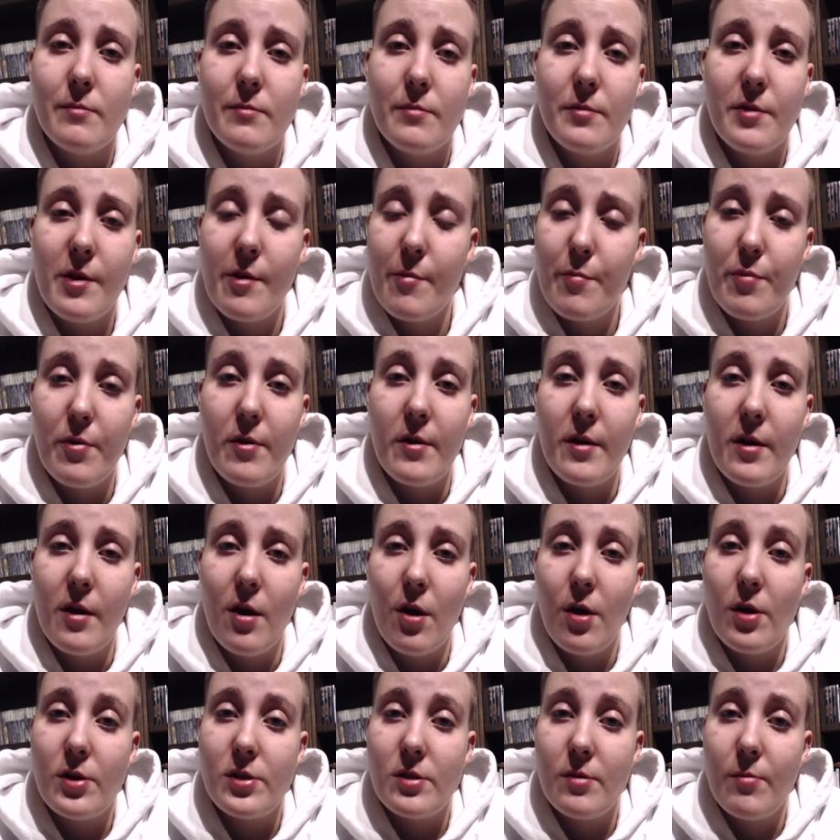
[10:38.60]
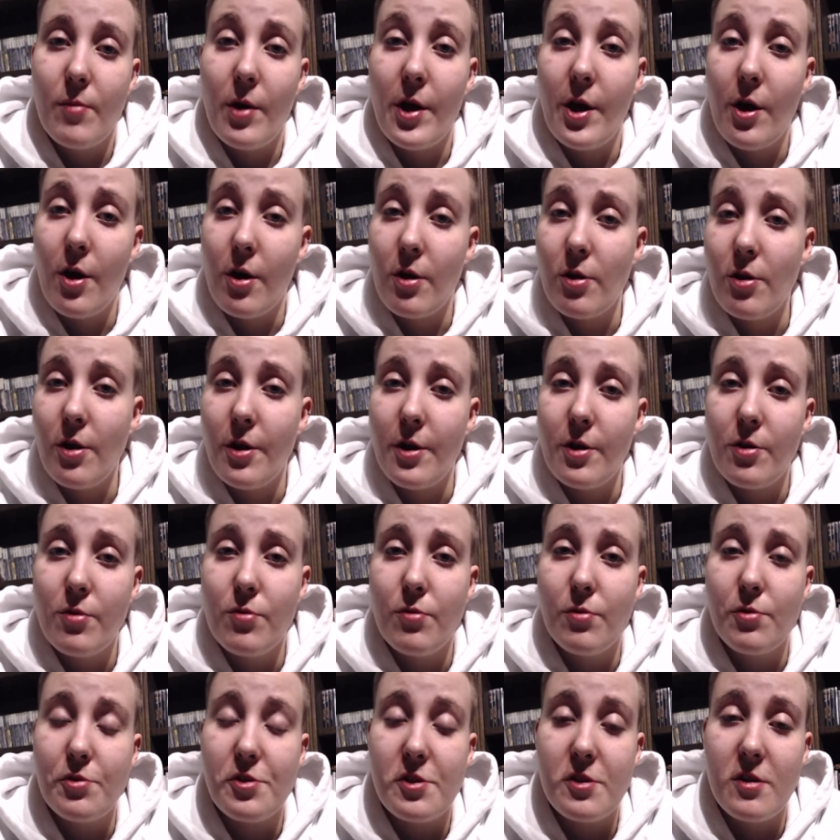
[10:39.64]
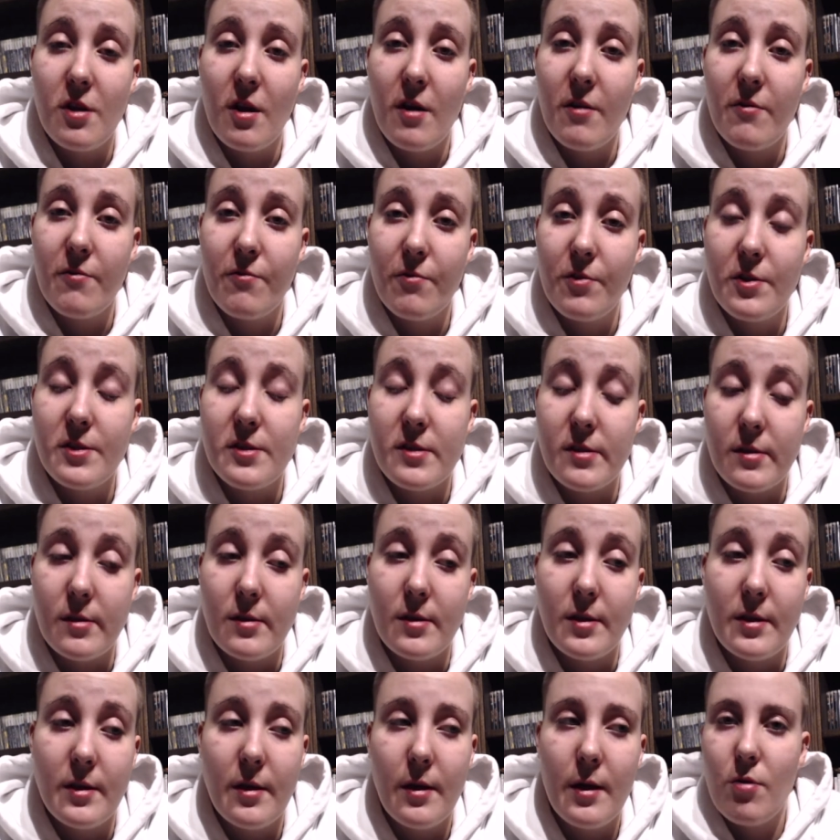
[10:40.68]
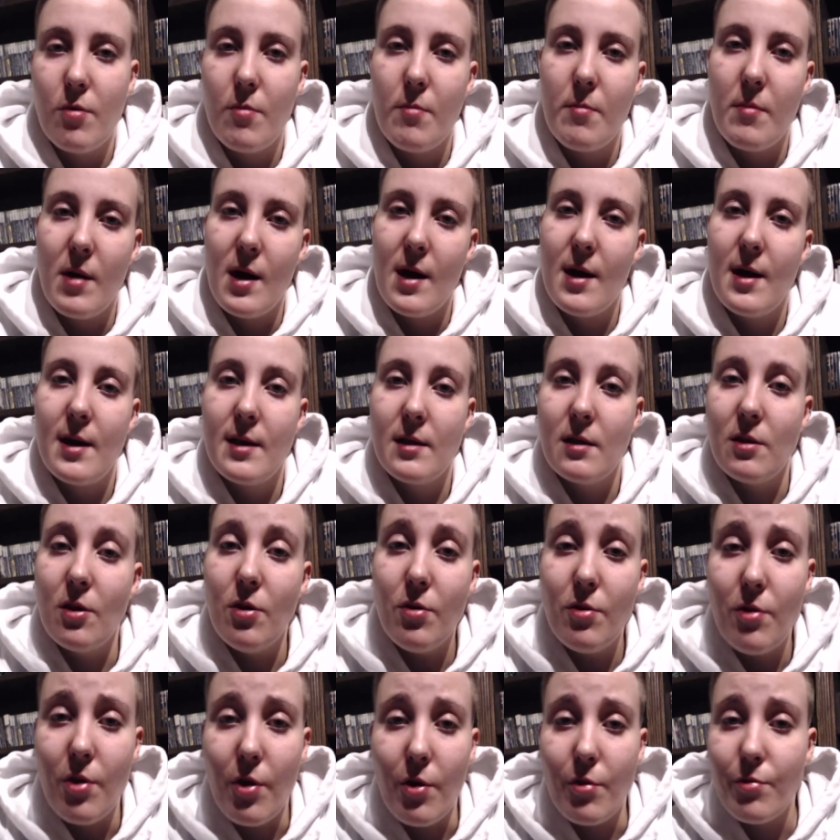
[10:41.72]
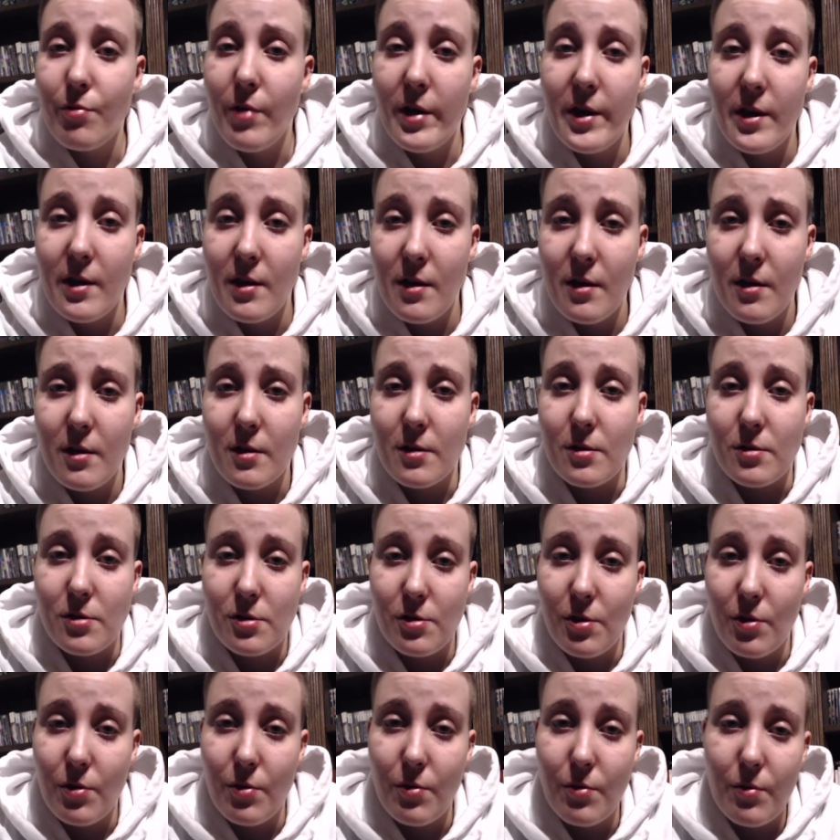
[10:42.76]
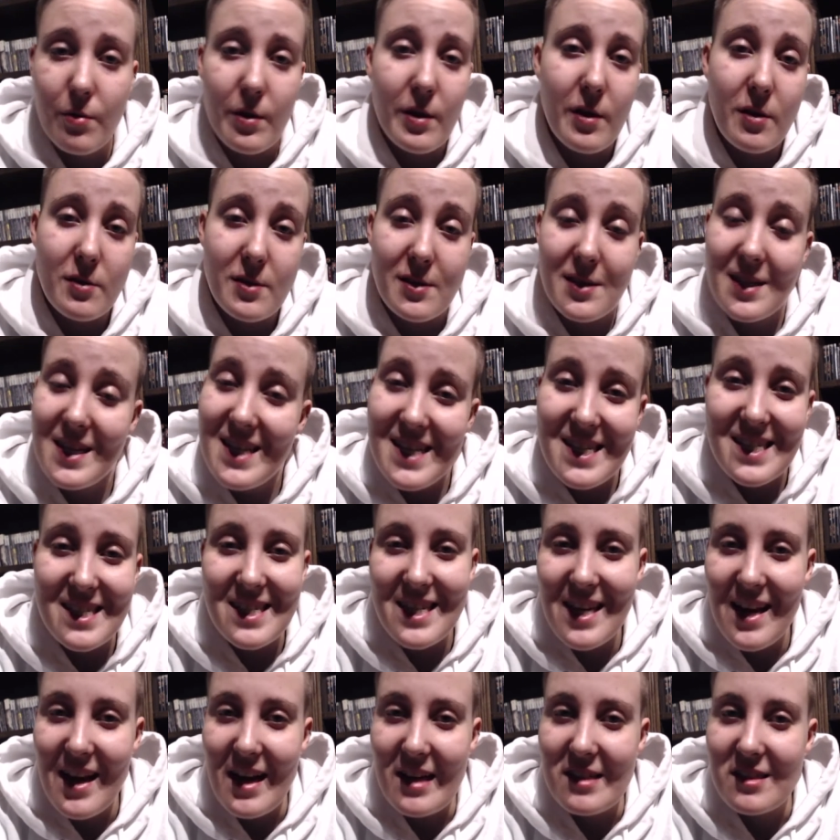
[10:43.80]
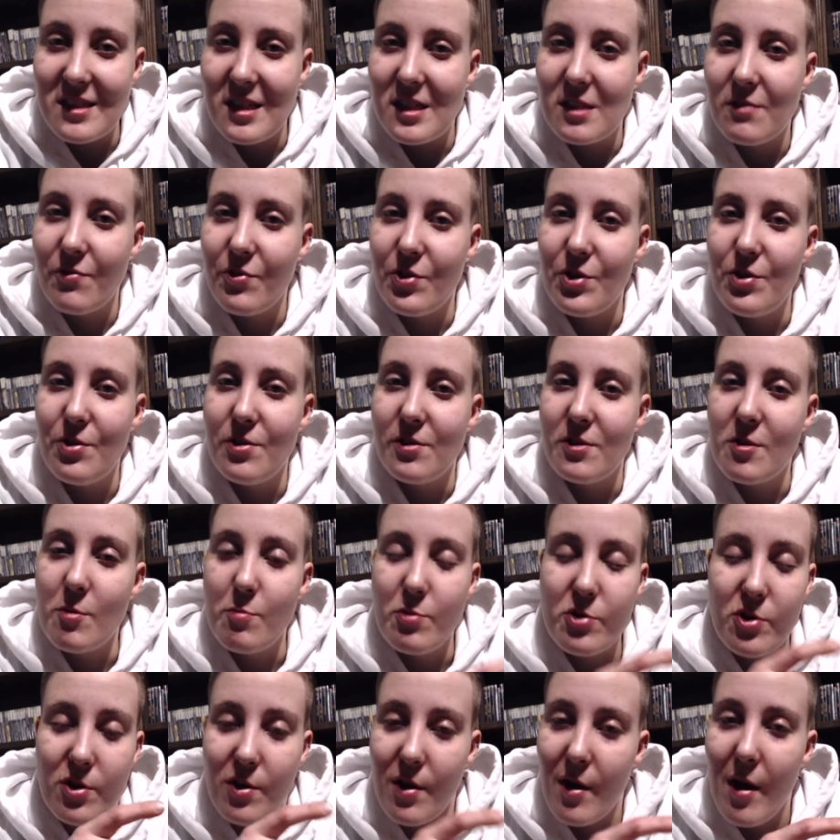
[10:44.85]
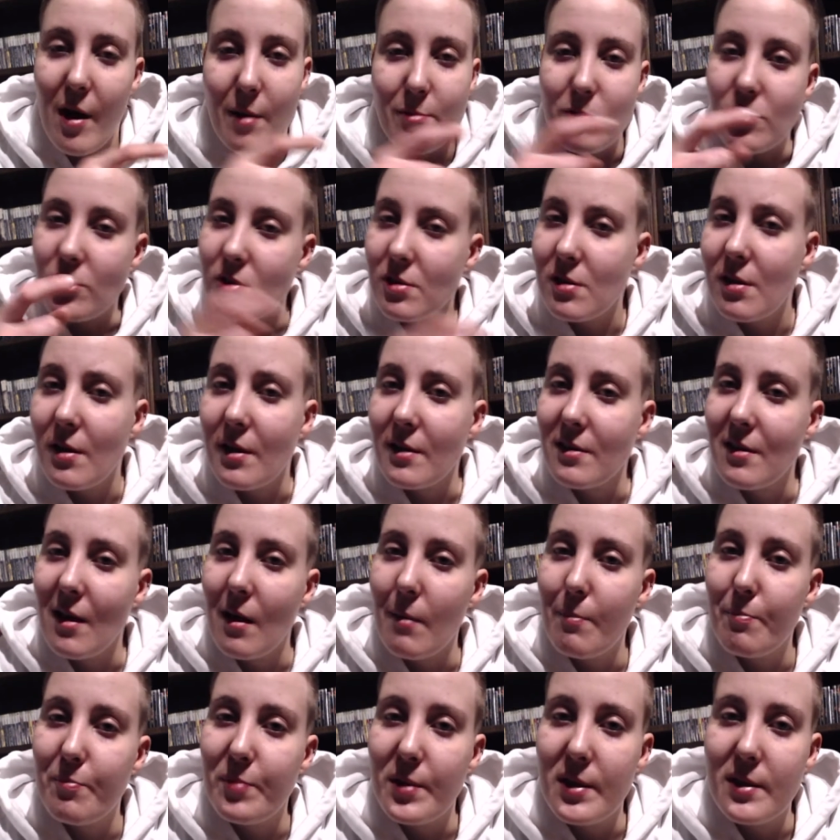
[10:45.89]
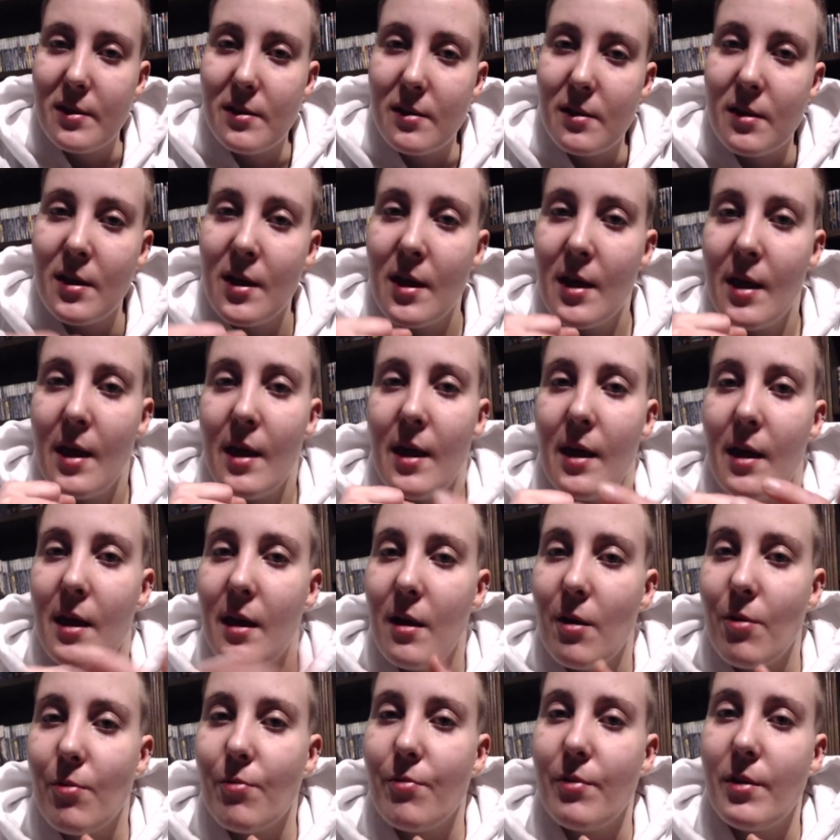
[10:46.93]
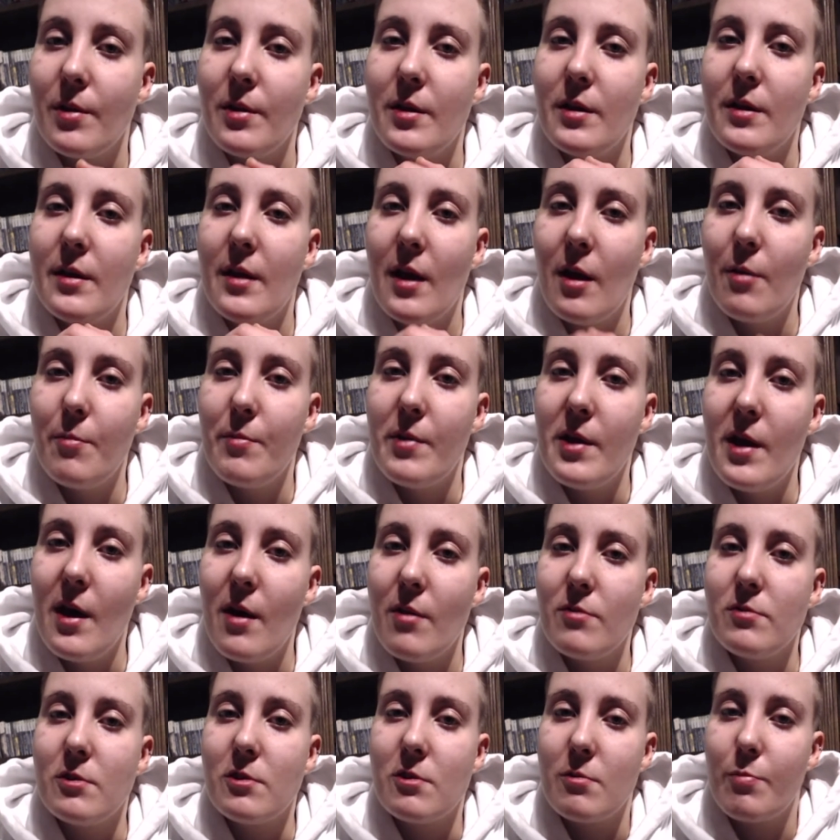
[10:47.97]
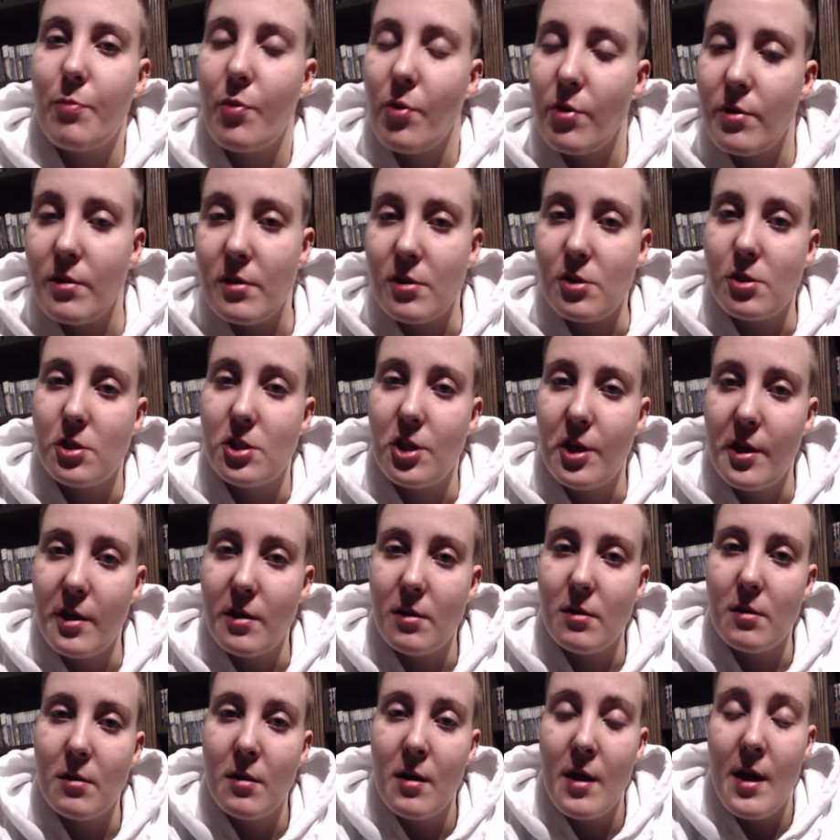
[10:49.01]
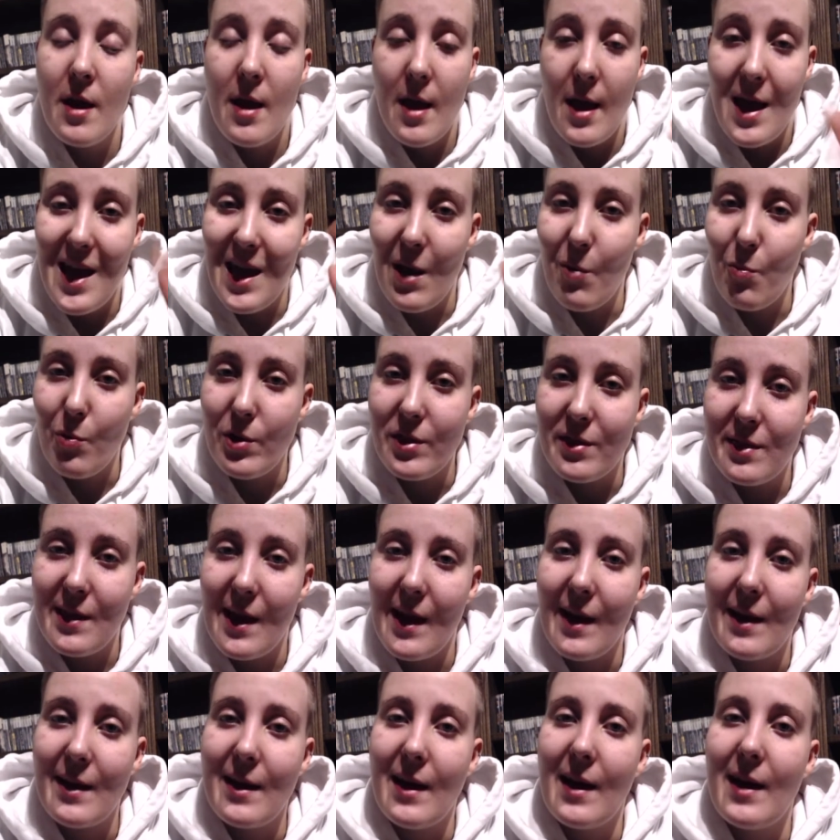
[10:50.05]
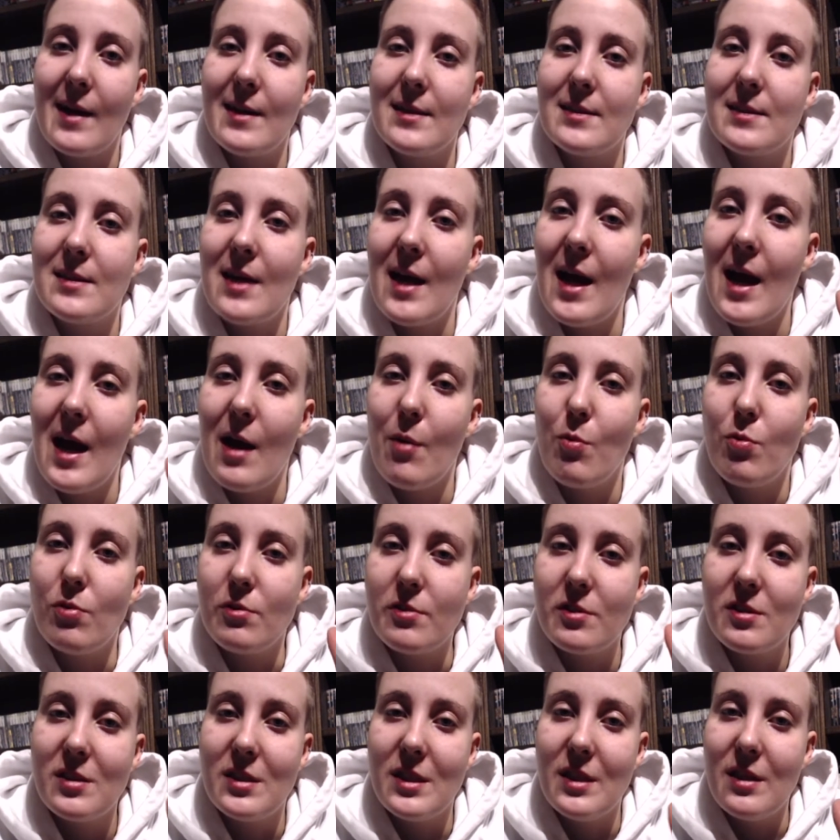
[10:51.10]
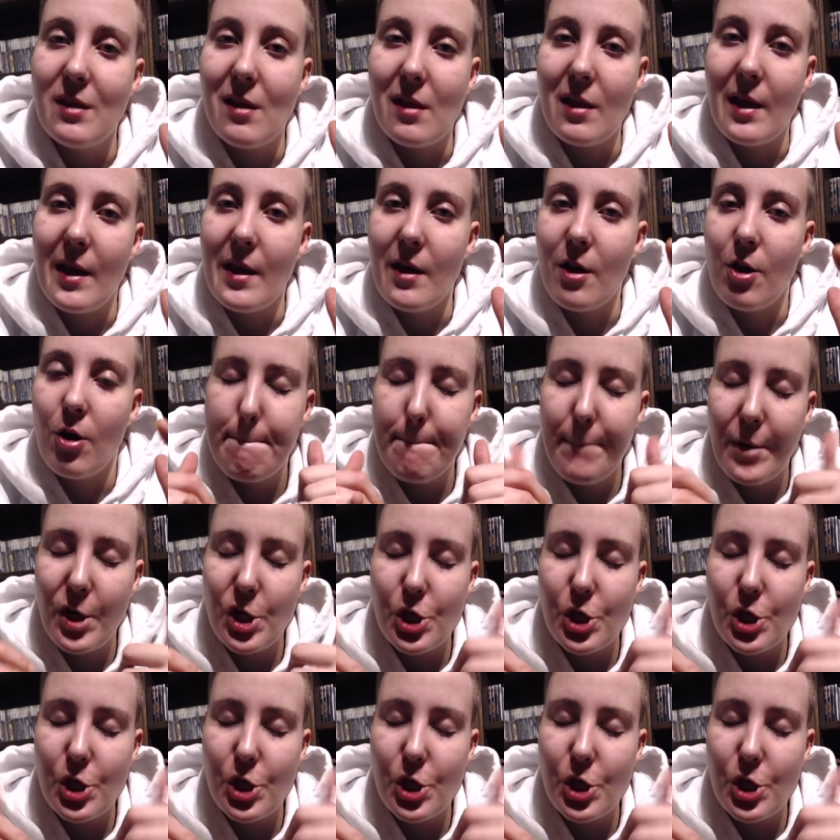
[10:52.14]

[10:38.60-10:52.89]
They're pretty awesome. I got a lot of cool stuff recently. My logo right here, so it's easy access for you to subscribe. Just click that button. It'll really help me out and support this channel. And with that, guys, I will see you later.